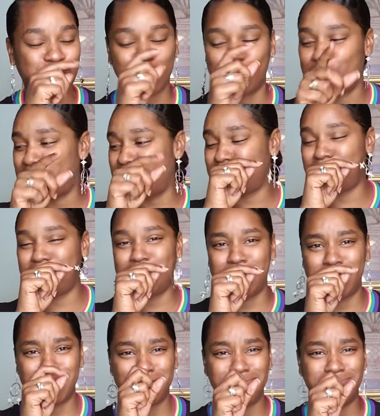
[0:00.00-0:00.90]
So I
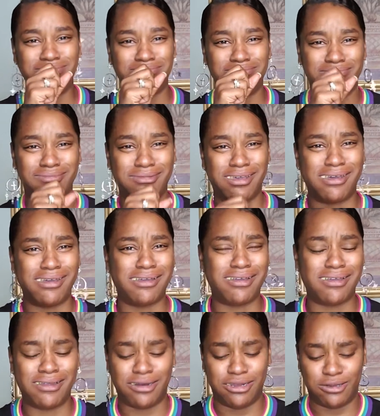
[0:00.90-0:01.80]
did it.
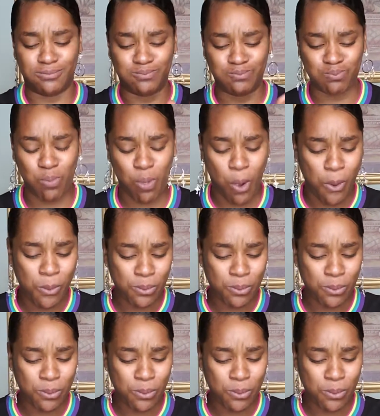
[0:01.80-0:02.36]
I ate it.